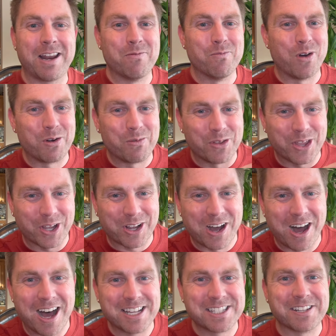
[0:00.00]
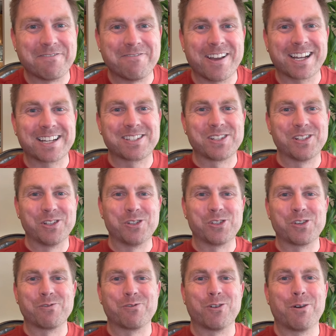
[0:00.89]
and one with a cause, effect,
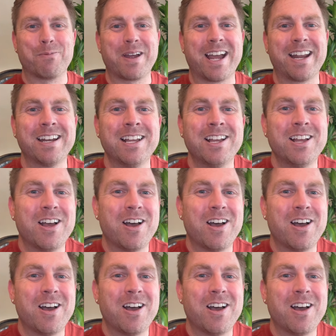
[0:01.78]
solution format